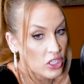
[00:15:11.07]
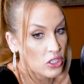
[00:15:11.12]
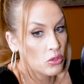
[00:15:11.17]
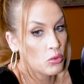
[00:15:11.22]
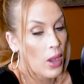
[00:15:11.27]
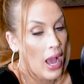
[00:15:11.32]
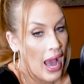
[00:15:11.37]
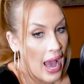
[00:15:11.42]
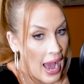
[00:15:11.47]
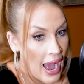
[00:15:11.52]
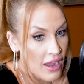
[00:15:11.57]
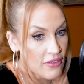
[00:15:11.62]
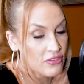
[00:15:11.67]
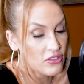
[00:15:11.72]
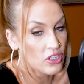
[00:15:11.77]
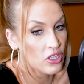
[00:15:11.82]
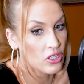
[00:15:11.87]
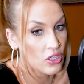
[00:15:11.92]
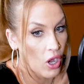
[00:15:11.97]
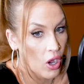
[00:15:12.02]
You have
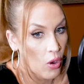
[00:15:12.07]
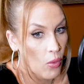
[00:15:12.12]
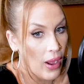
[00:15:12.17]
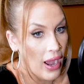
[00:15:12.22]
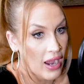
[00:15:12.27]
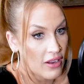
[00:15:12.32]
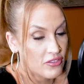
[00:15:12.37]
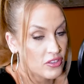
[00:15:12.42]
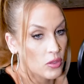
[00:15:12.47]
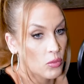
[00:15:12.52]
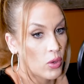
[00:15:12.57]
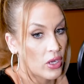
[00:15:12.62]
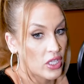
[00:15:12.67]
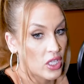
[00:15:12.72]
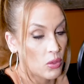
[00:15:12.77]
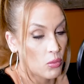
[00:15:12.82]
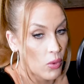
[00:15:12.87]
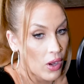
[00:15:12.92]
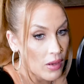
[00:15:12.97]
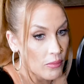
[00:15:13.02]
to go after what
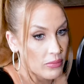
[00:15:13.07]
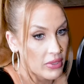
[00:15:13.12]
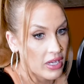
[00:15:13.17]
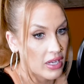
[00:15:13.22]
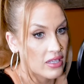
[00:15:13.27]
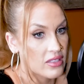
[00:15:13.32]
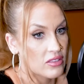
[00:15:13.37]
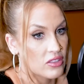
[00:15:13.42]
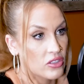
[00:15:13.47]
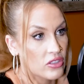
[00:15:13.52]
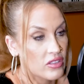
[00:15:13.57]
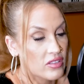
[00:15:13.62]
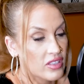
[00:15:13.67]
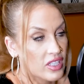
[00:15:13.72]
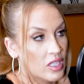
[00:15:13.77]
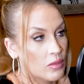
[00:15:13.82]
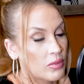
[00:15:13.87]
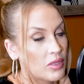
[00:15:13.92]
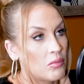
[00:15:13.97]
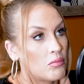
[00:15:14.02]
you want because you're just going
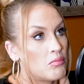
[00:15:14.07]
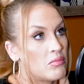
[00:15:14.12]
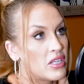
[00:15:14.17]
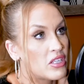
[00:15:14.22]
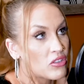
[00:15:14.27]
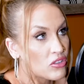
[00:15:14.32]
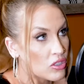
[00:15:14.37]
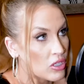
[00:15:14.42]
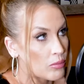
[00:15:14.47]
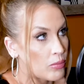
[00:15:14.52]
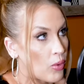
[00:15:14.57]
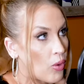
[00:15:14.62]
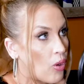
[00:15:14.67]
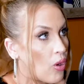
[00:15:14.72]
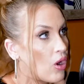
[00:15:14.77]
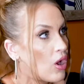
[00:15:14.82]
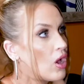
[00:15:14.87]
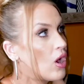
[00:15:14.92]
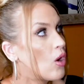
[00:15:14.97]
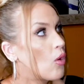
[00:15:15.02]
to be miserable,
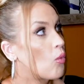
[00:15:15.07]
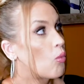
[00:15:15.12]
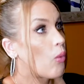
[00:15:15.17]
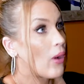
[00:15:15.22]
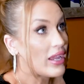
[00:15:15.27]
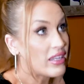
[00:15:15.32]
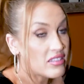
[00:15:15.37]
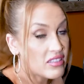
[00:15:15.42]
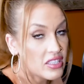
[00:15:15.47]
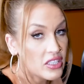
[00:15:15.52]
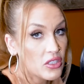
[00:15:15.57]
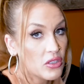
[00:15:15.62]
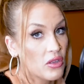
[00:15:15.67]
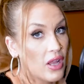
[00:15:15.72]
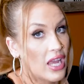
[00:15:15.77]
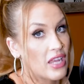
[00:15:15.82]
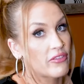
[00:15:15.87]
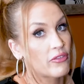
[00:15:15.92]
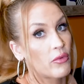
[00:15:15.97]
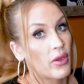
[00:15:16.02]
wasting your
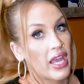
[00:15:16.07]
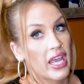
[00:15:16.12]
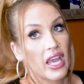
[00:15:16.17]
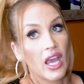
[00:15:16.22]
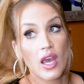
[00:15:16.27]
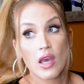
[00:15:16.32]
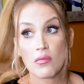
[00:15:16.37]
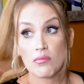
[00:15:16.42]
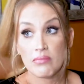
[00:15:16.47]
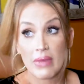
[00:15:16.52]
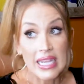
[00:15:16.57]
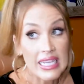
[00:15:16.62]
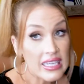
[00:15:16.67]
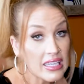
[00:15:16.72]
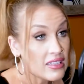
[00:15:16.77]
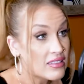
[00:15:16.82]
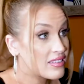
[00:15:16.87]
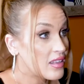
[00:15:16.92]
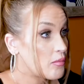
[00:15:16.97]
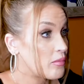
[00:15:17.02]
life away,
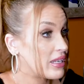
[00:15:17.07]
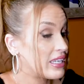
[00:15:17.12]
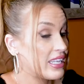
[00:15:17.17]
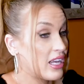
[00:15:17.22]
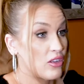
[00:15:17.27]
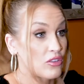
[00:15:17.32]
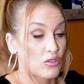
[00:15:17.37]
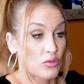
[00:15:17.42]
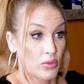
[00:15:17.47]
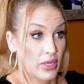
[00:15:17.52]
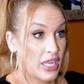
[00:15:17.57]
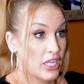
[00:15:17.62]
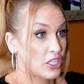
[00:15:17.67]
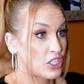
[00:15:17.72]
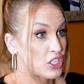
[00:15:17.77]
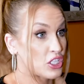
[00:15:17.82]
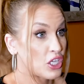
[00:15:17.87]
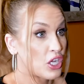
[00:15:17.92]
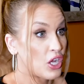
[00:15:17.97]
making somebody else rich.